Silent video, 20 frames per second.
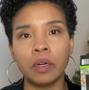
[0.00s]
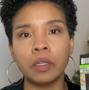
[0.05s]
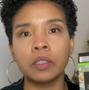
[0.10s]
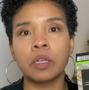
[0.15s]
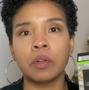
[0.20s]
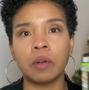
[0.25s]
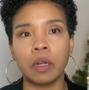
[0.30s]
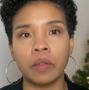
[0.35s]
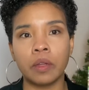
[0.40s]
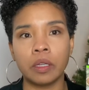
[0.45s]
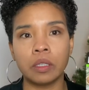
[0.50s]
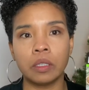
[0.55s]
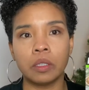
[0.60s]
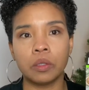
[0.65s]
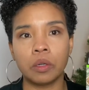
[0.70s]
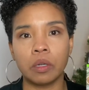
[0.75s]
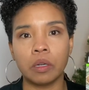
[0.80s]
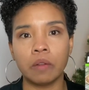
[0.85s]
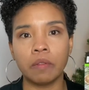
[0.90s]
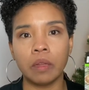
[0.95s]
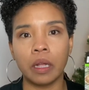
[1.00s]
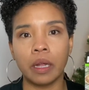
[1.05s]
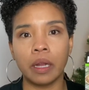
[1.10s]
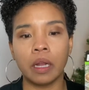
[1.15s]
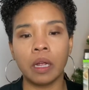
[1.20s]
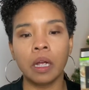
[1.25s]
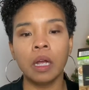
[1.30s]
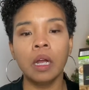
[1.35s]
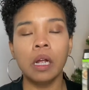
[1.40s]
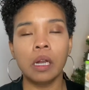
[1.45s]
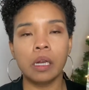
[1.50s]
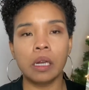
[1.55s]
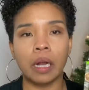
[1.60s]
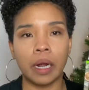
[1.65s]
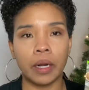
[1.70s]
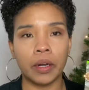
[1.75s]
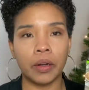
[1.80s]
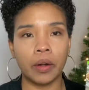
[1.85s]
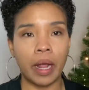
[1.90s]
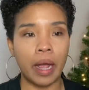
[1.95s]
so nothing to sort of like
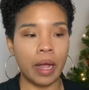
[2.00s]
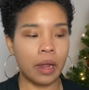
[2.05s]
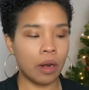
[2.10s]
knock your head